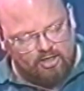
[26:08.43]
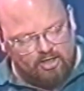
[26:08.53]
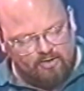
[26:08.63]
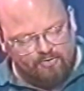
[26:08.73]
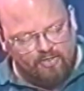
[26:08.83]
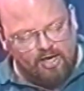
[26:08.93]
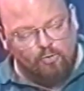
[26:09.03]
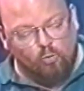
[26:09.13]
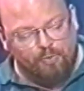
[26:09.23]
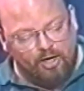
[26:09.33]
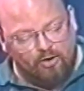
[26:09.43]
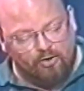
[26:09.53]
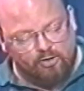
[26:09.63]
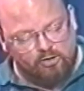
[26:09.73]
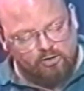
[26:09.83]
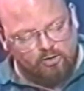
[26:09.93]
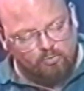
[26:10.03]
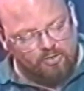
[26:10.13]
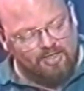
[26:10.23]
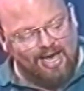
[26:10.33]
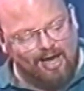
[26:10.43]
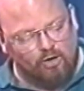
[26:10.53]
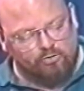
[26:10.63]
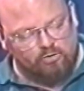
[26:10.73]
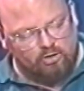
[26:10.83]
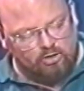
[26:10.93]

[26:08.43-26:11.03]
Even they will perish, but thou